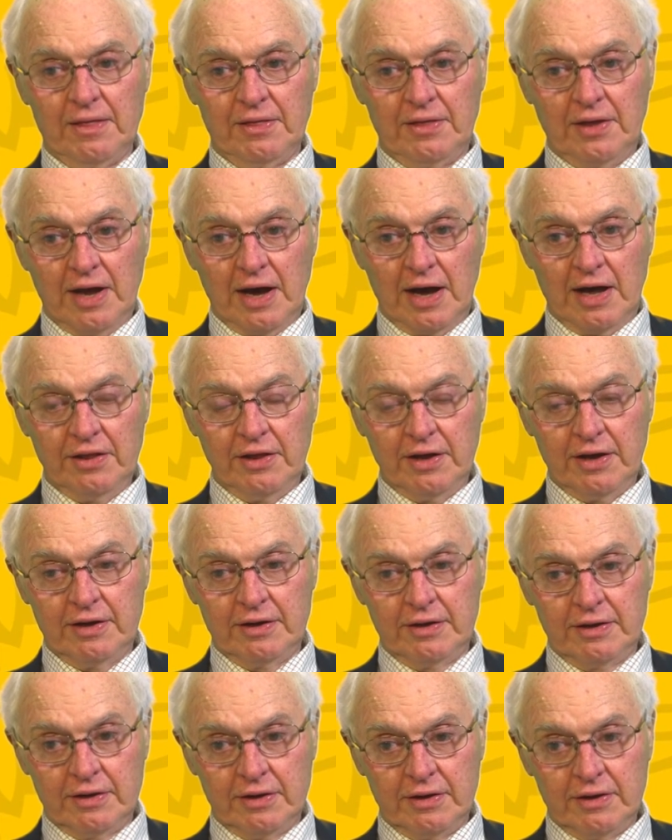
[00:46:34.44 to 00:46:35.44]
The
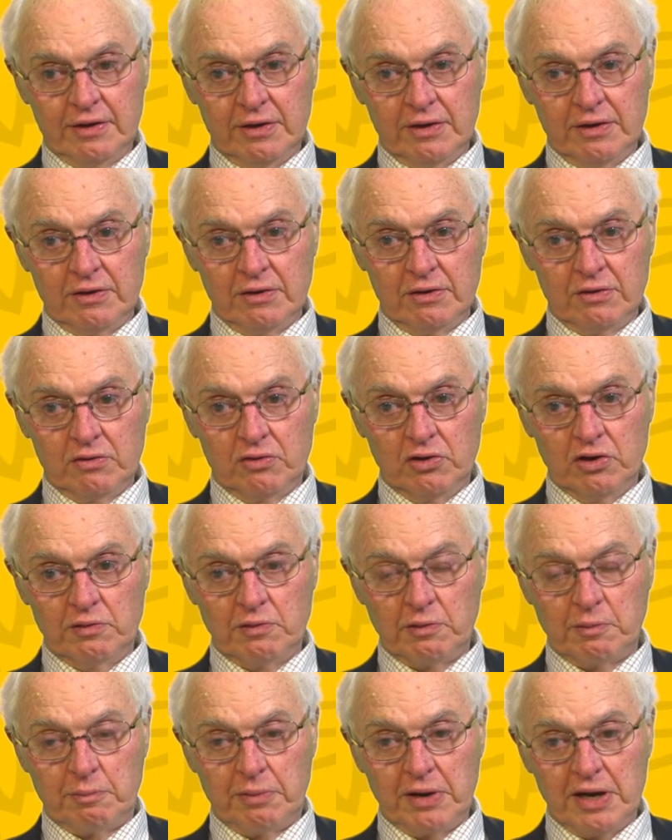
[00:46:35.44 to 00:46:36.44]
other group
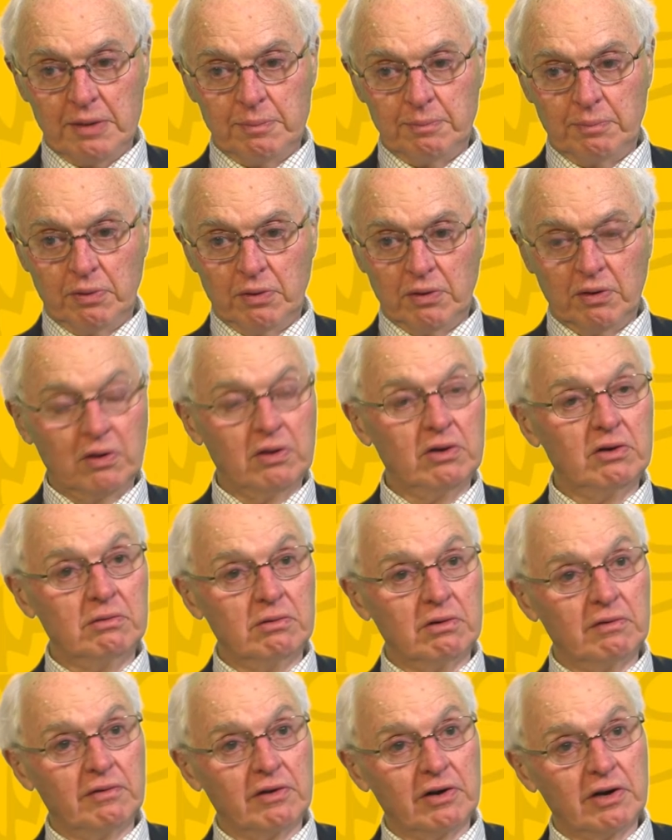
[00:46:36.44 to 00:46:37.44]
of people who
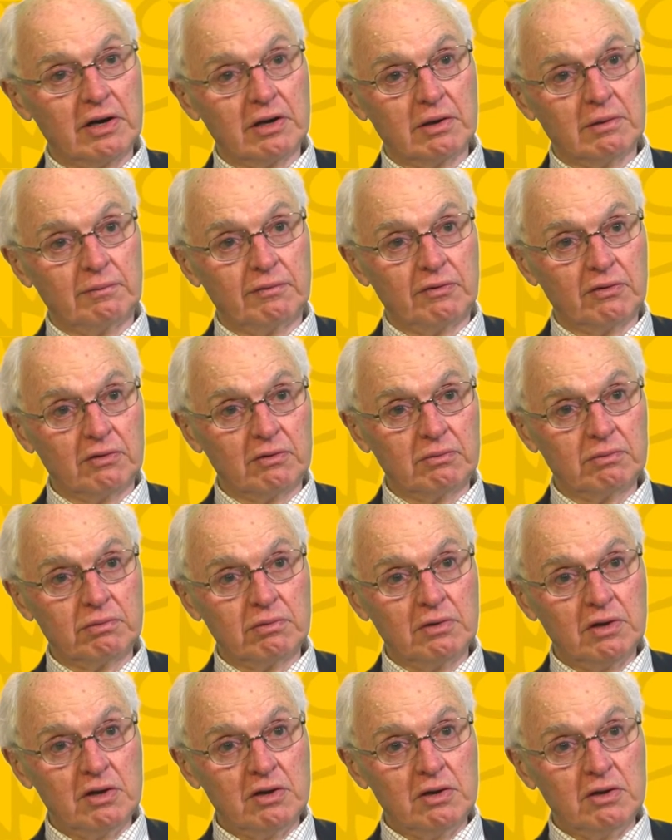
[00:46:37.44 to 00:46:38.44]
were very helpful
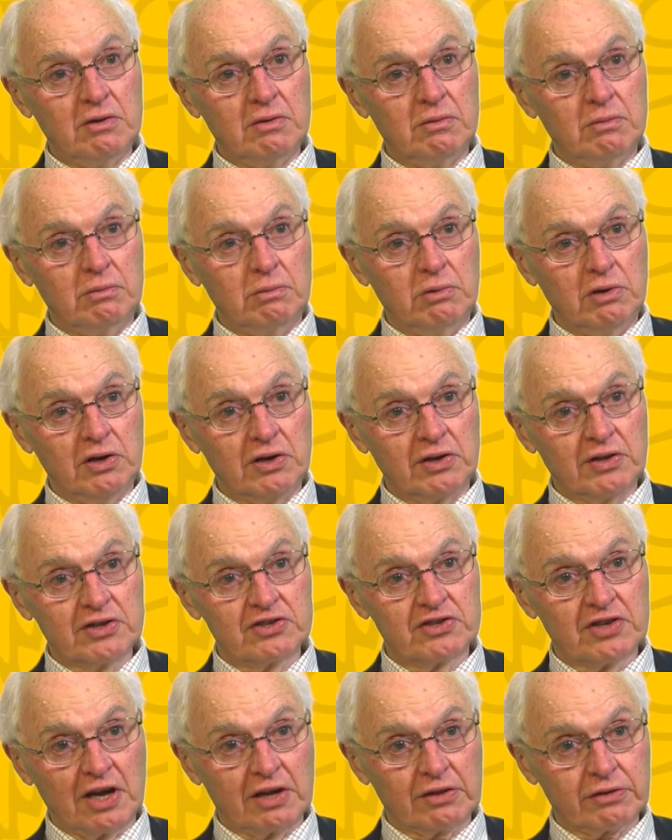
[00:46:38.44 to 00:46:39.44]
were the
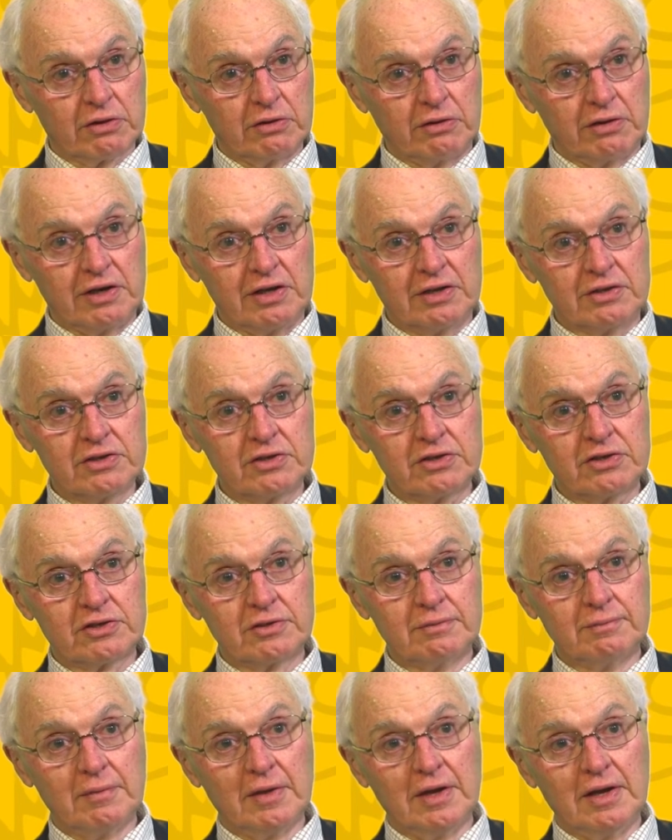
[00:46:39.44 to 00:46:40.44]
South Koreans,
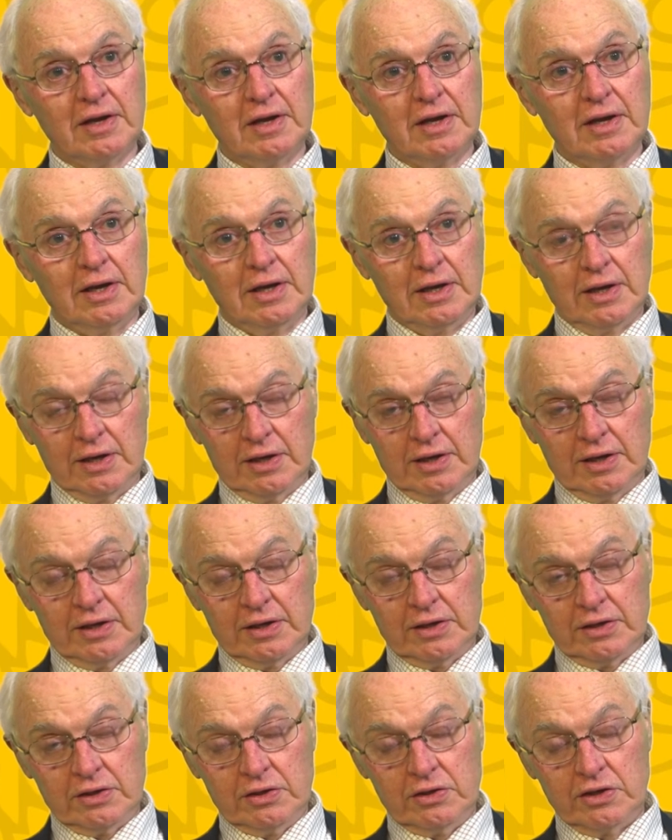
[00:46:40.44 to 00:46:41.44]

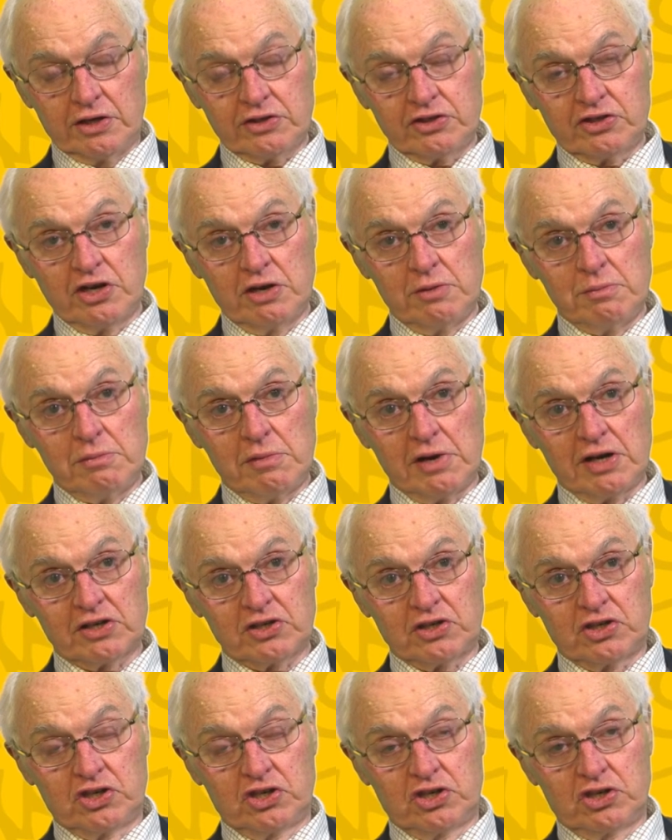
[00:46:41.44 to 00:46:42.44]
not so
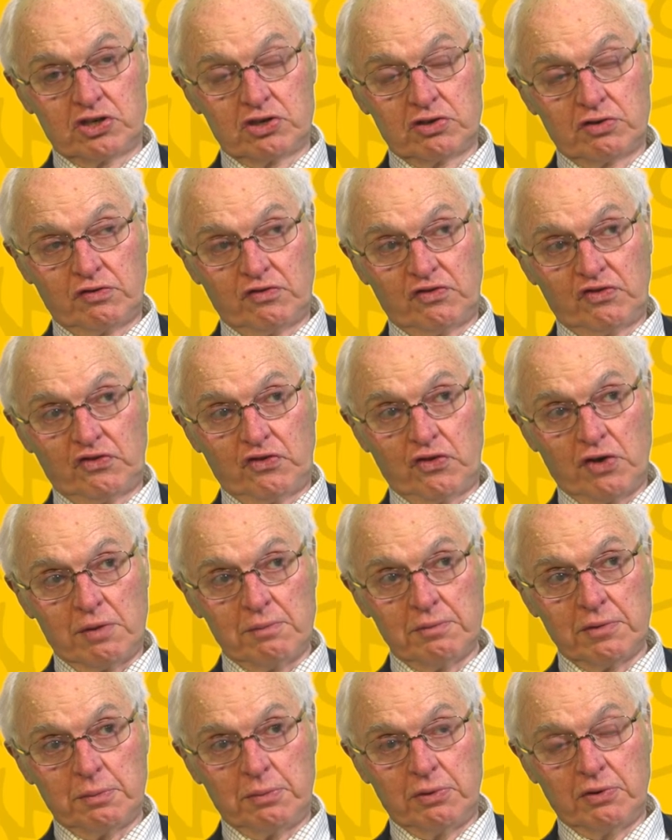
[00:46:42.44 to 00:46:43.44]
much
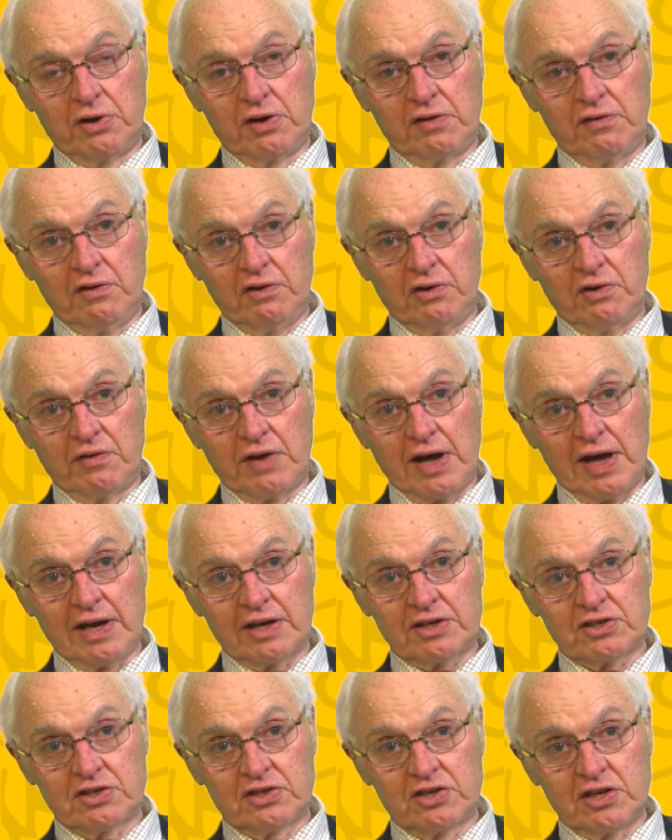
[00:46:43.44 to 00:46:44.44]
from the point of view of
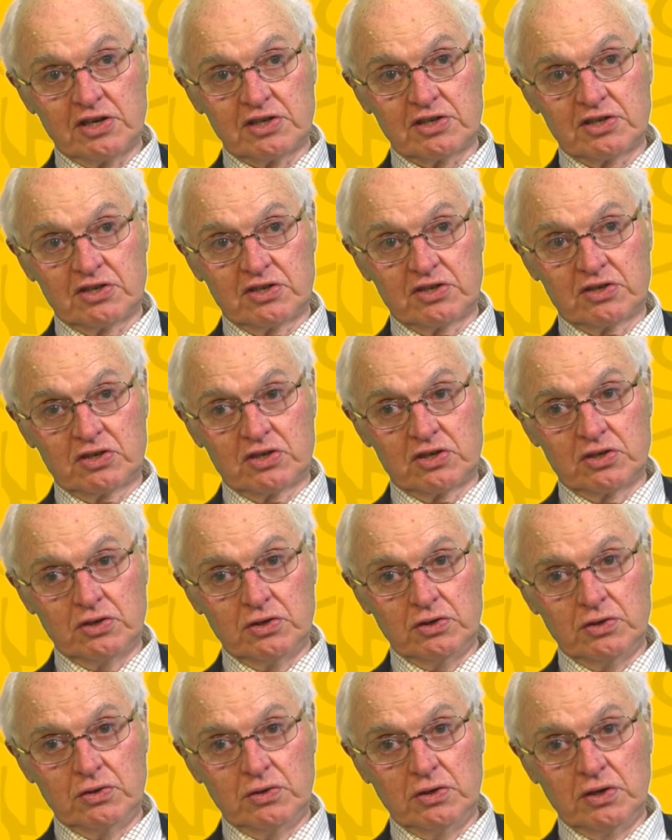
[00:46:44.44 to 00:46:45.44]
access
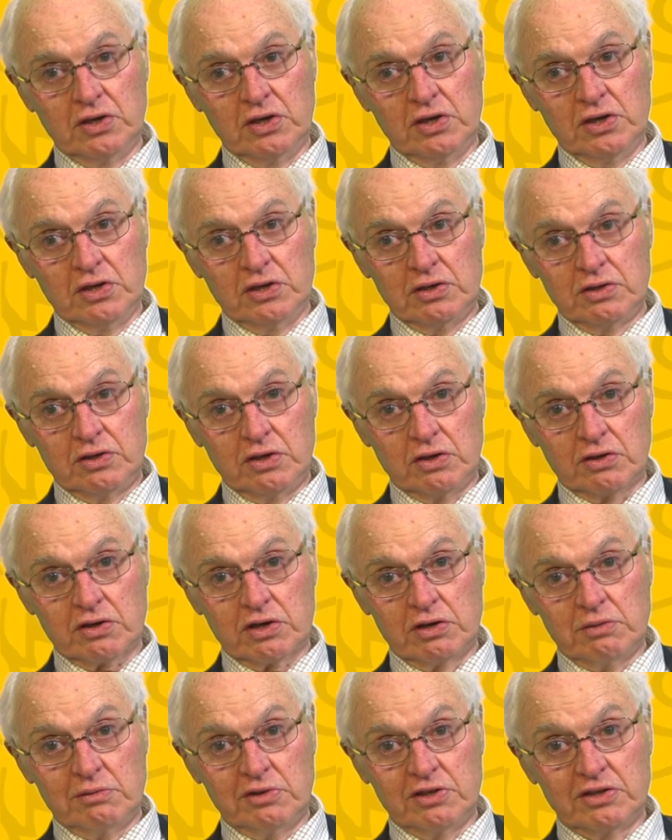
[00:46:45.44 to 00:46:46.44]
to
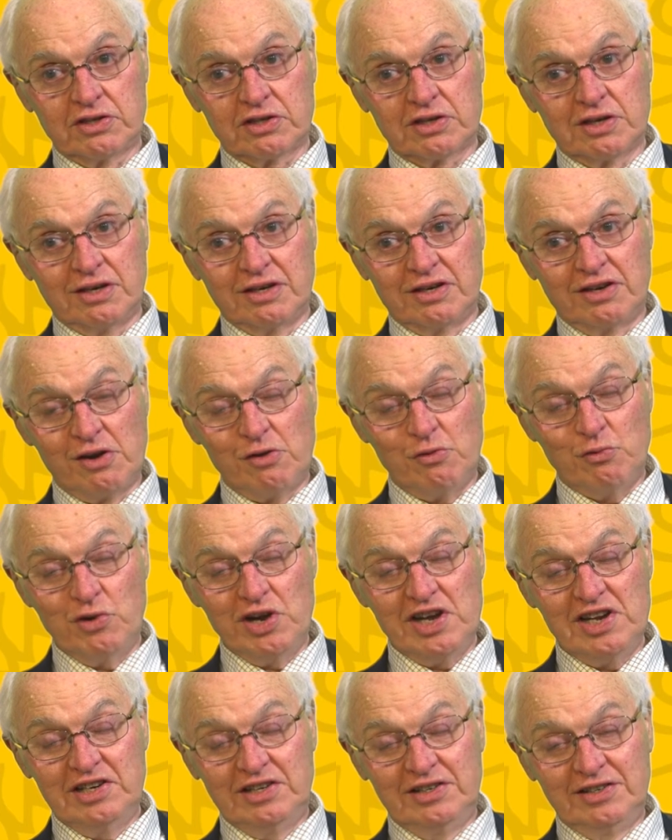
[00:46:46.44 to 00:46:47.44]
documents. I don't
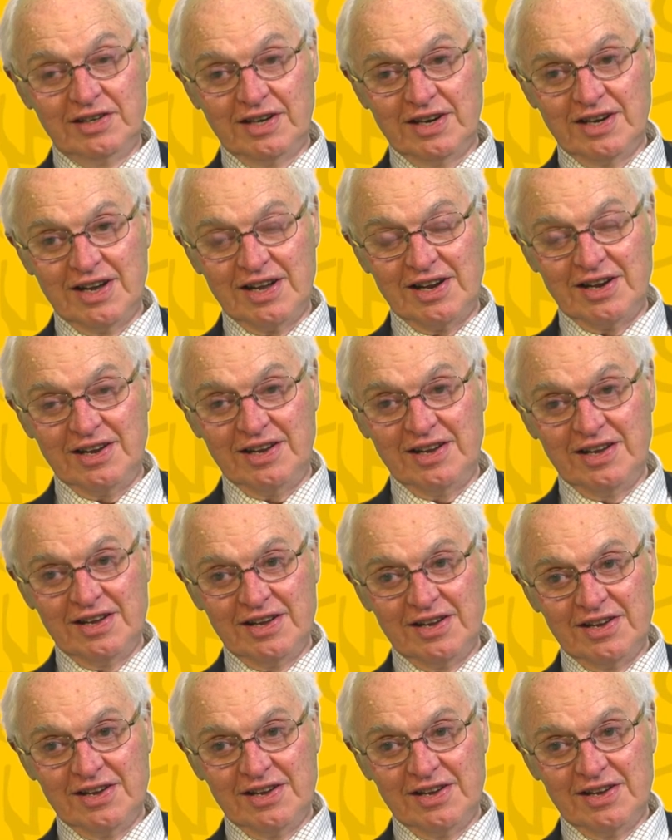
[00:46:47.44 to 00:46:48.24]
read any